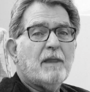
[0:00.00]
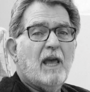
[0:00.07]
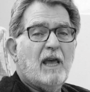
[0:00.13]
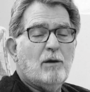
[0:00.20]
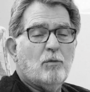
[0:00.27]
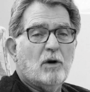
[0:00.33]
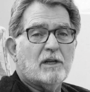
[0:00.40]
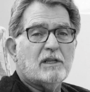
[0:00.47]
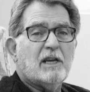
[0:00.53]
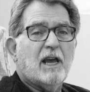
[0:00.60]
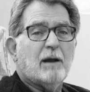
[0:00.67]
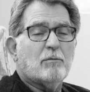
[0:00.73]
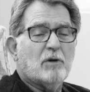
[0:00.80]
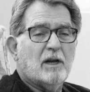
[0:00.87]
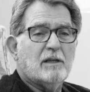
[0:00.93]
A1
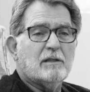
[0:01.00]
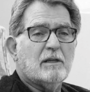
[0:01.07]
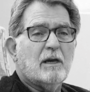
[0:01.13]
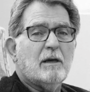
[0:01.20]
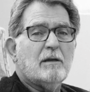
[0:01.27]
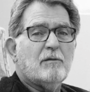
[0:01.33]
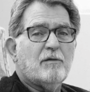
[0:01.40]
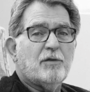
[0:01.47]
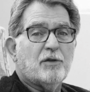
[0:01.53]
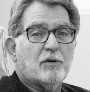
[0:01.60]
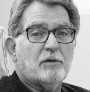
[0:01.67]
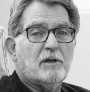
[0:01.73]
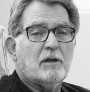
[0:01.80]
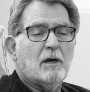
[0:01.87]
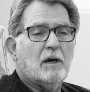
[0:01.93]
camera and the
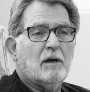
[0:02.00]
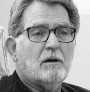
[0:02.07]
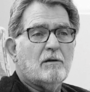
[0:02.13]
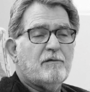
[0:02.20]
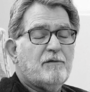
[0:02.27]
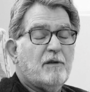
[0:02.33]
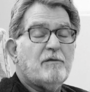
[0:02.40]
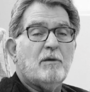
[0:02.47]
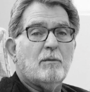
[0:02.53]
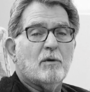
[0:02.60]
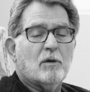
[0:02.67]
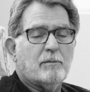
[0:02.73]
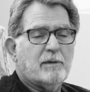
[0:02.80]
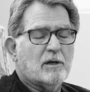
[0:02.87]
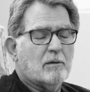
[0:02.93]

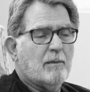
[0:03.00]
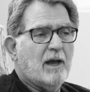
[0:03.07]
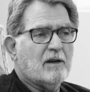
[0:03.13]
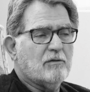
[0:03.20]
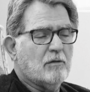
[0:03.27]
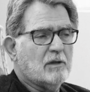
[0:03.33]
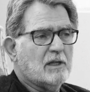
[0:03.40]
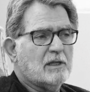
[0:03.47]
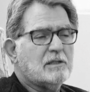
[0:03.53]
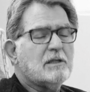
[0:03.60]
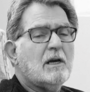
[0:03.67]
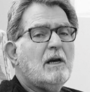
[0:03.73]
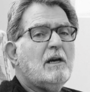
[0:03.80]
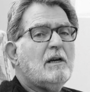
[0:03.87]
50mm macro lens.